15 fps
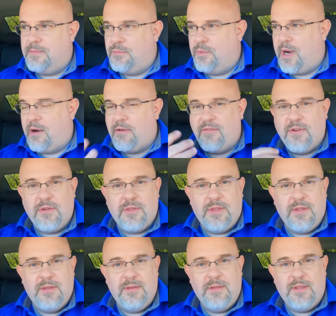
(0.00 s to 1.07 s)
when I
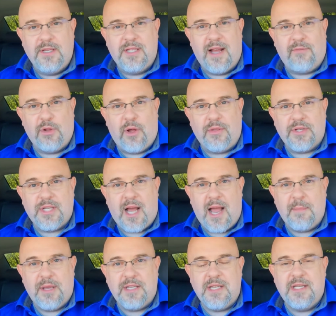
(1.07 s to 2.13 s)
reviewed The Devil All the
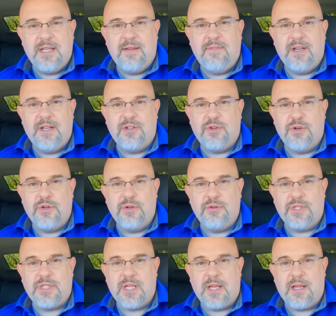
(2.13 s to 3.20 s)
Time, it didn't even
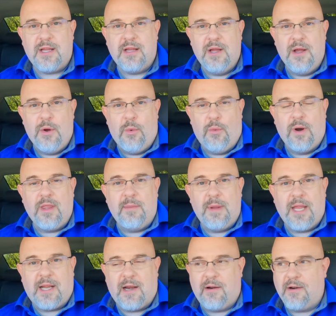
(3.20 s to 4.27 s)
introduce one of the
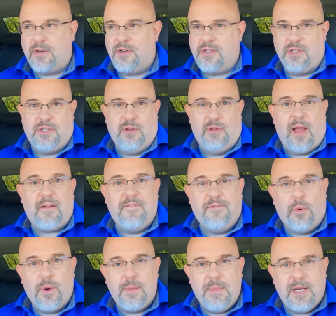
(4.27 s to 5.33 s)
main characters until like
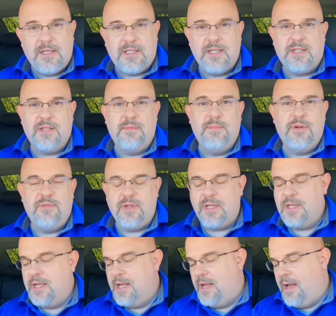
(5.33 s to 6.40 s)
40 minutes into the
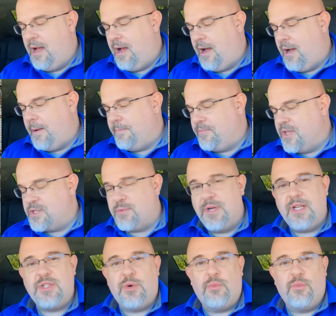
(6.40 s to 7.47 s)
movie. This one
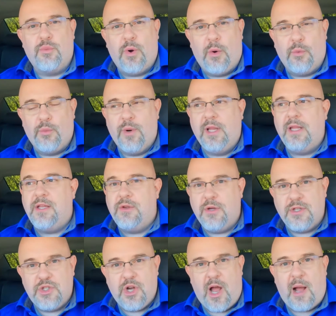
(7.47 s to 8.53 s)
does a really
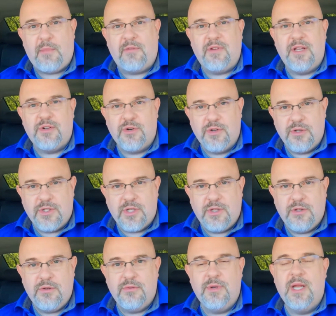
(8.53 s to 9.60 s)
good job of introducing
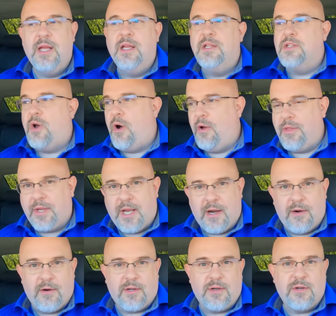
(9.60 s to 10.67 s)
you to all the
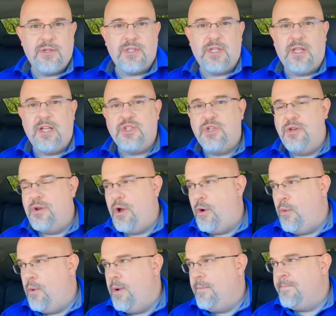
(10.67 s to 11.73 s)
characters, lets you
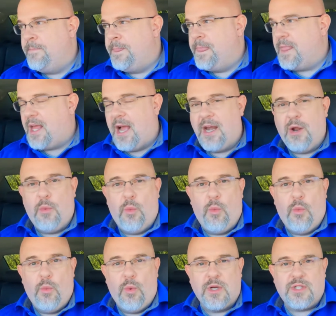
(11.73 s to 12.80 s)
know kind of
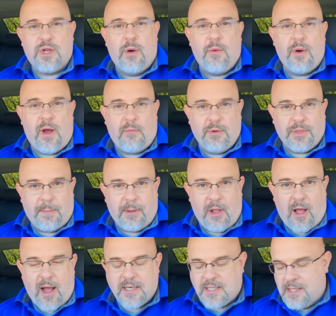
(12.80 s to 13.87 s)
what's going on with the
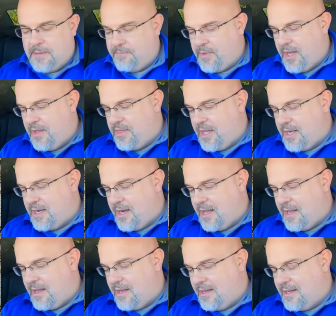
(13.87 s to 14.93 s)
plot, and then